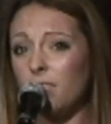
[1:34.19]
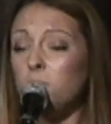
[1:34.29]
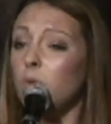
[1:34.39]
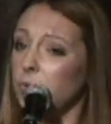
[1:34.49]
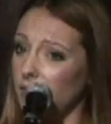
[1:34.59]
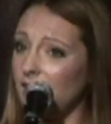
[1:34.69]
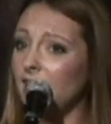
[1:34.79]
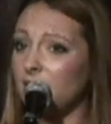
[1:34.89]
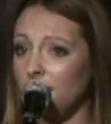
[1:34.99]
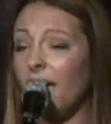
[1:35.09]
The movie,
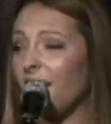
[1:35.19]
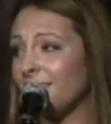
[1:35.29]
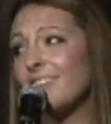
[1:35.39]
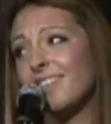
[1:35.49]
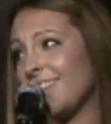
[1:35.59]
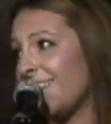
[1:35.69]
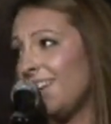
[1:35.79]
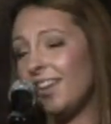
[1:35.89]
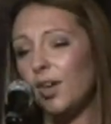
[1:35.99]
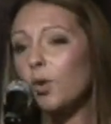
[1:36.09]
yeah,
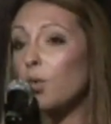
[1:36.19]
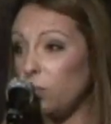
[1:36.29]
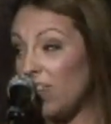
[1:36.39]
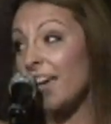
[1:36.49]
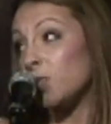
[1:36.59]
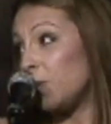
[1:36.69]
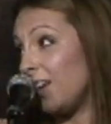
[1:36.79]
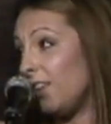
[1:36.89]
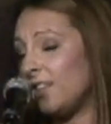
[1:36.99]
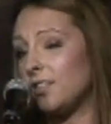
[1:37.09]
that's
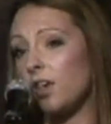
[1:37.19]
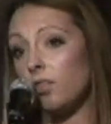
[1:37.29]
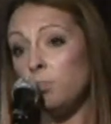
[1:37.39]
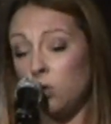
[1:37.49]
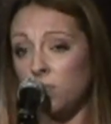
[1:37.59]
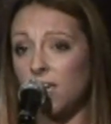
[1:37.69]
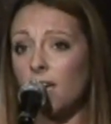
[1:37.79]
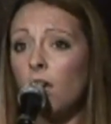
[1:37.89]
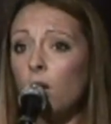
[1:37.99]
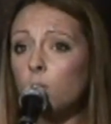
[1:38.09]
ridiculous. The
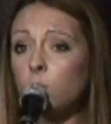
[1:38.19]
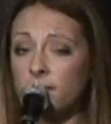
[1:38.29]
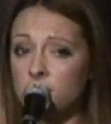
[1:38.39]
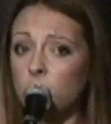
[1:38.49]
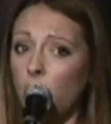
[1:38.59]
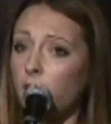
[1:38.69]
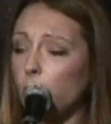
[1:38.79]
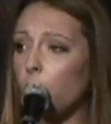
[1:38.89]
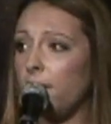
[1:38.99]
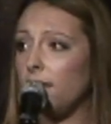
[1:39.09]
movie was The
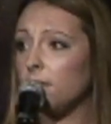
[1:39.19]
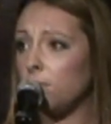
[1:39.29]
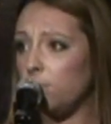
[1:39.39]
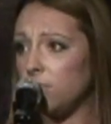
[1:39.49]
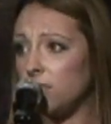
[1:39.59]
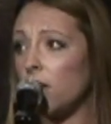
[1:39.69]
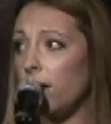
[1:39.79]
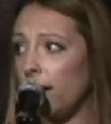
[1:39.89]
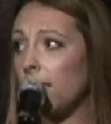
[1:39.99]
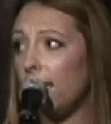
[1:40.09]
Waterboy.
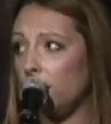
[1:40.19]
Sorry.